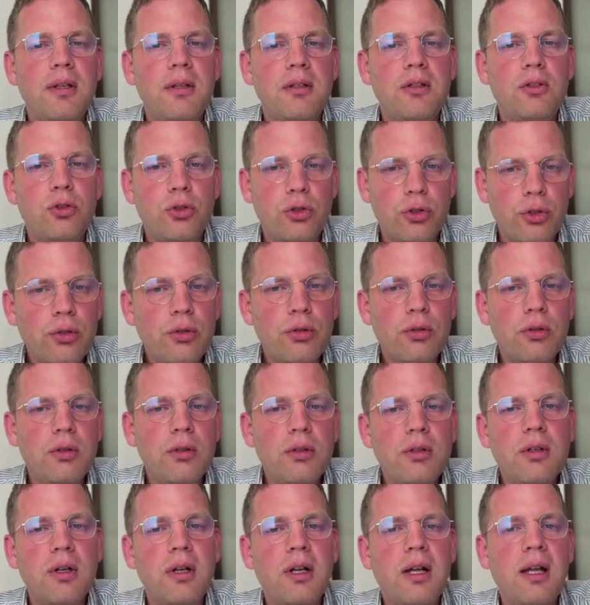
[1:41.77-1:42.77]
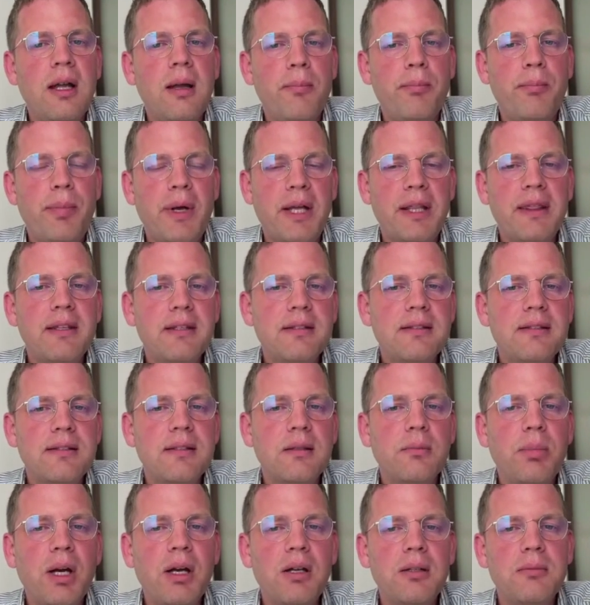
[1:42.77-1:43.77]
True. But this is
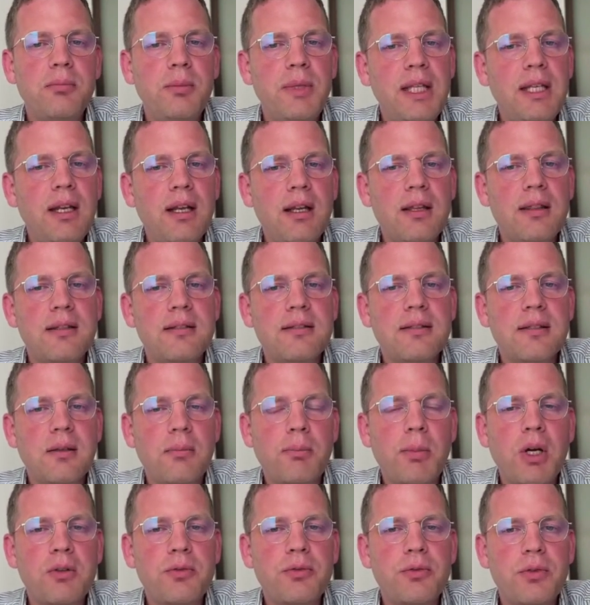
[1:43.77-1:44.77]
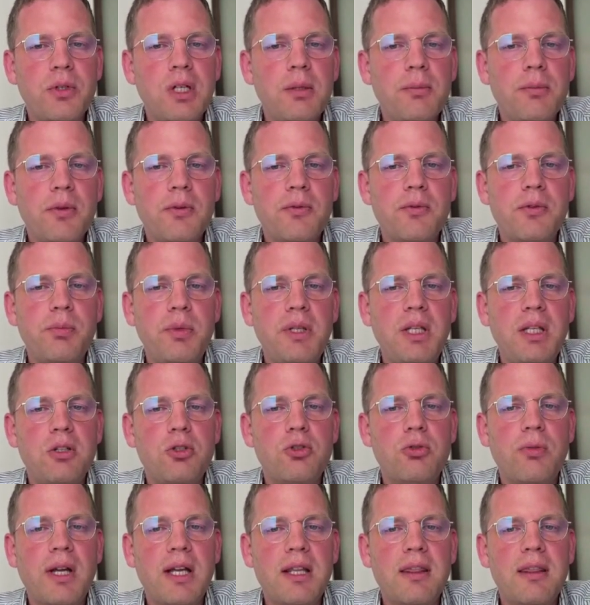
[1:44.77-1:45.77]
about media. This is about freedom of
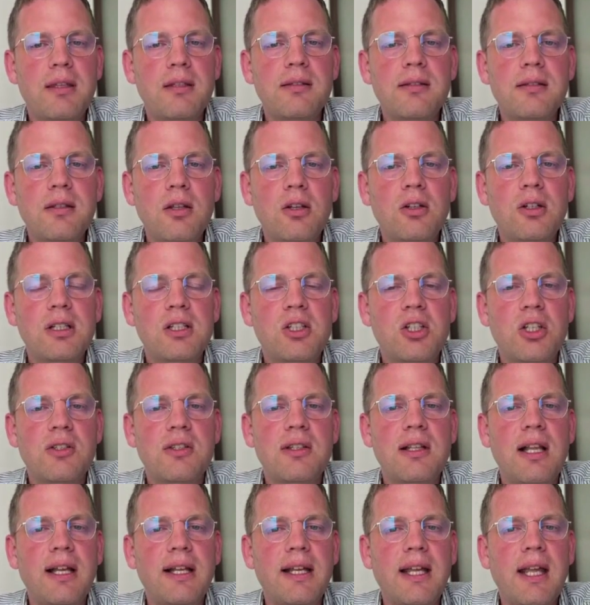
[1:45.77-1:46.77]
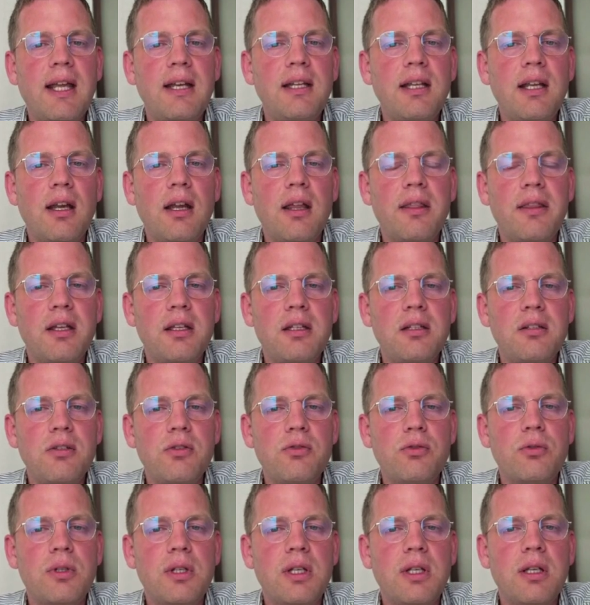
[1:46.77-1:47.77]
speech, right? This is not just like any other
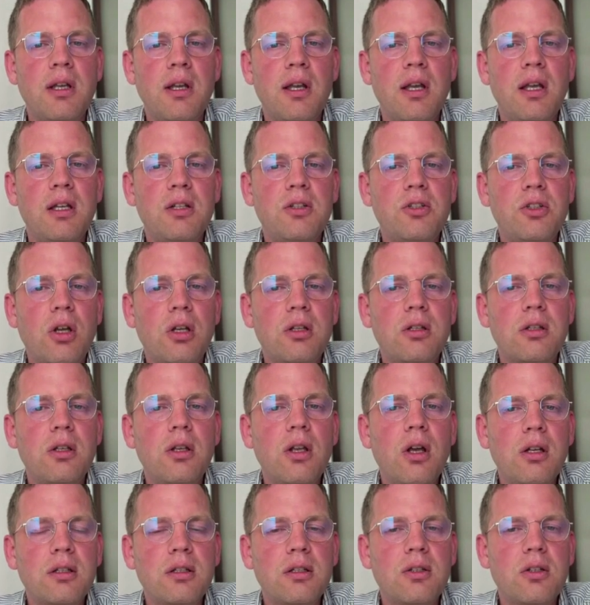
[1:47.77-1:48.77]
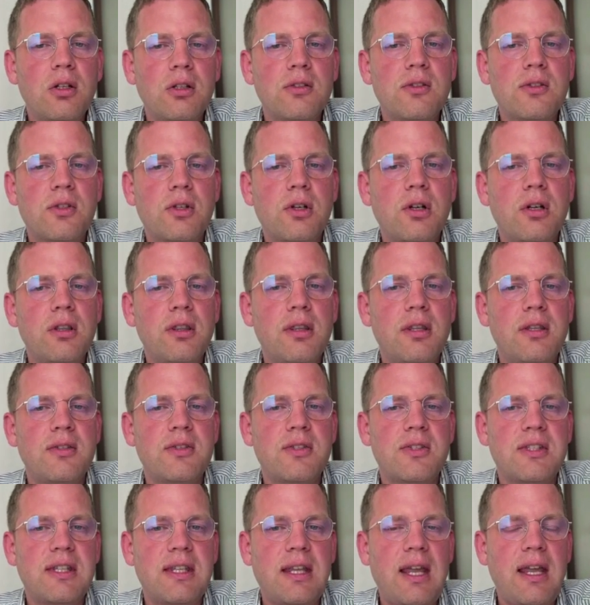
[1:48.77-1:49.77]
industry. It should not concern the
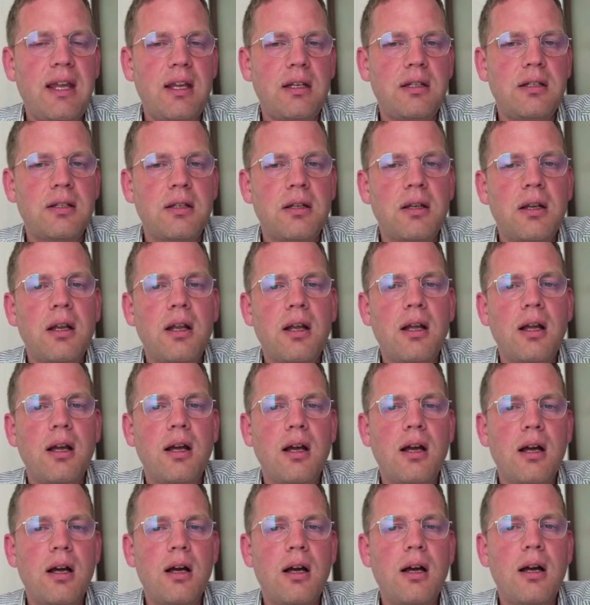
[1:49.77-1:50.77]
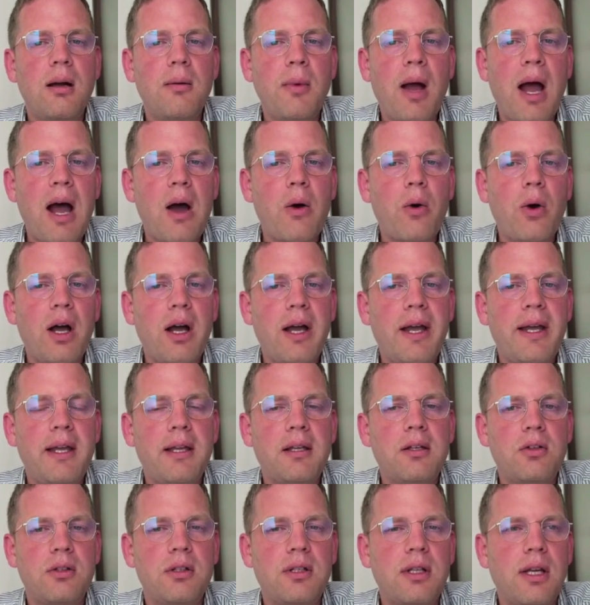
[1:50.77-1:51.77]
state how
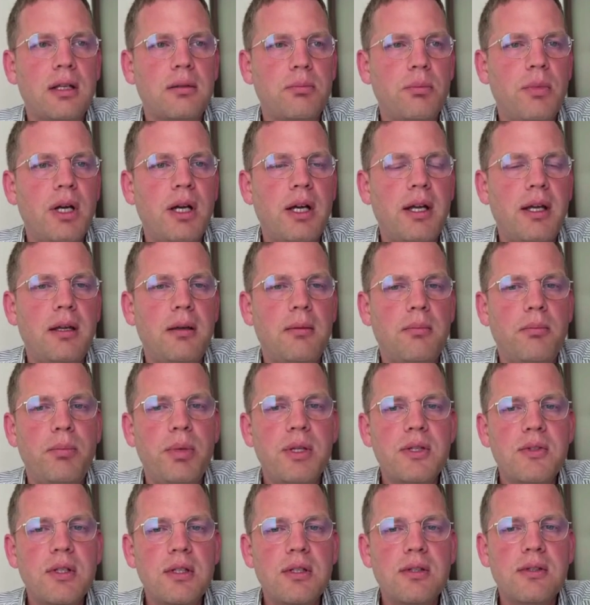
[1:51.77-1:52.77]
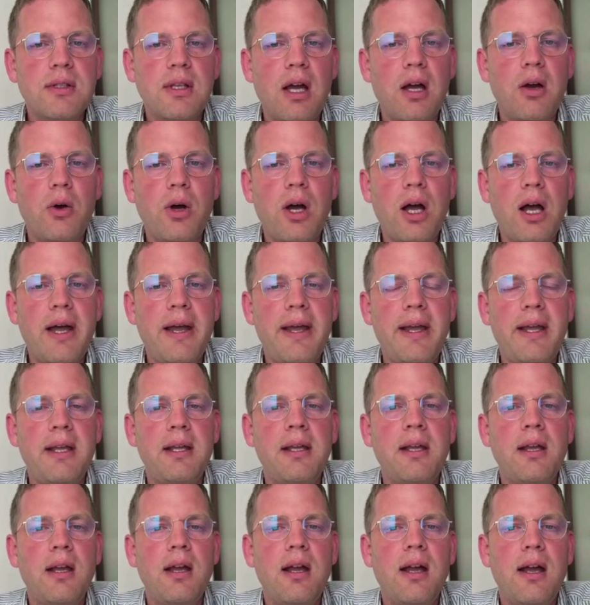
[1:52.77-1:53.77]
I conduct my business, how
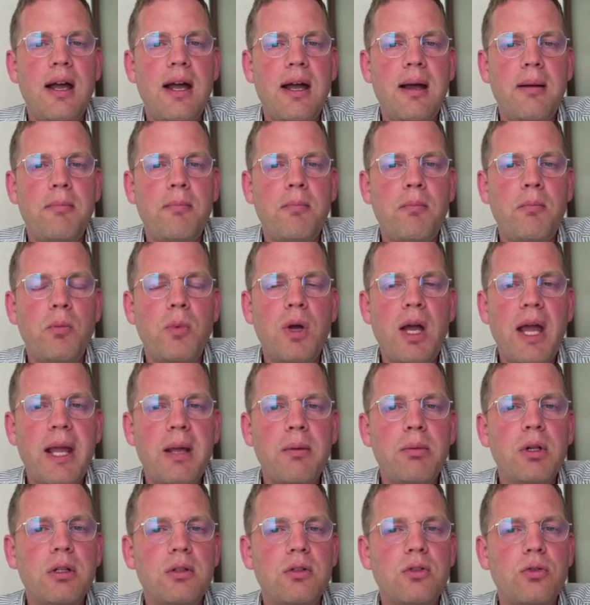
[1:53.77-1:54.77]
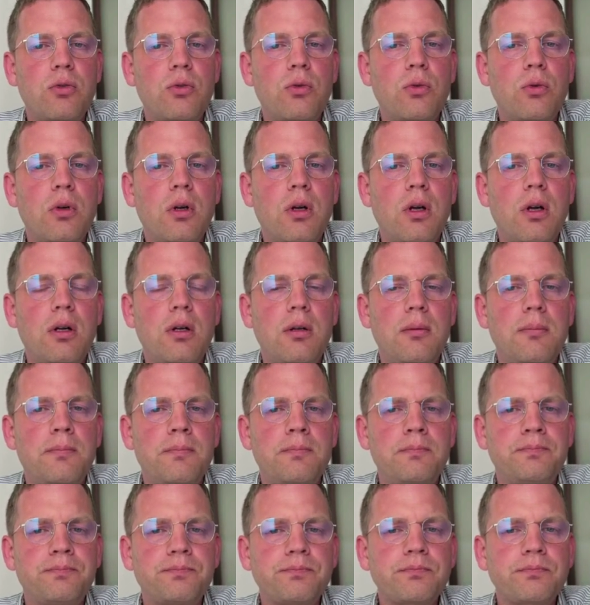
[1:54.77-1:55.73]
I am able to